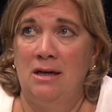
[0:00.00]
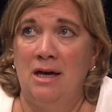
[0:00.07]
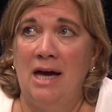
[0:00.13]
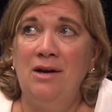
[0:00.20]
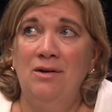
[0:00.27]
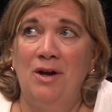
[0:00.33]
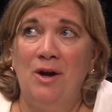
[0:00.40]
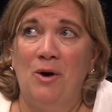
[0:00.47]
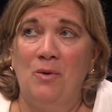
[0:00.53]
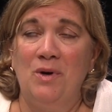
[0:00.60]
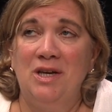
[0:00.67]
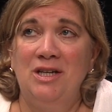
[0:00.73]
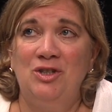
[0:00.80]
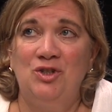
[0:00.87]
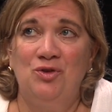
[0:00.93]
don't know,
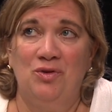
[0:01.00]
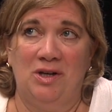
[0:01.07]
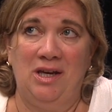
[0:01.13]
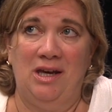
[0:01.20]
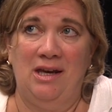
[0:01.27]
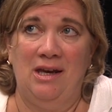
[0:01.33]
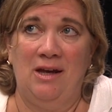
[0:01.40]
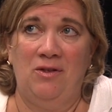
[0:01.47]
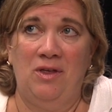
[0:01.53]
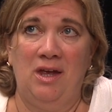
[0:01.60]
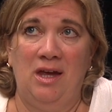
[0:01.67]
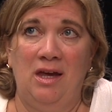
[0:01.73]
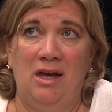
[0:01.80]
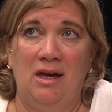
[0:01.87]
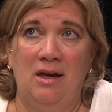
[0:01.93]
and it's tricky. I
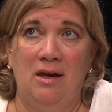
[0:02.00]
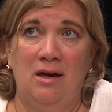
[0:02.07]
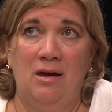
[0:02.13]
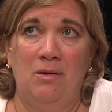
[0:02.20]
think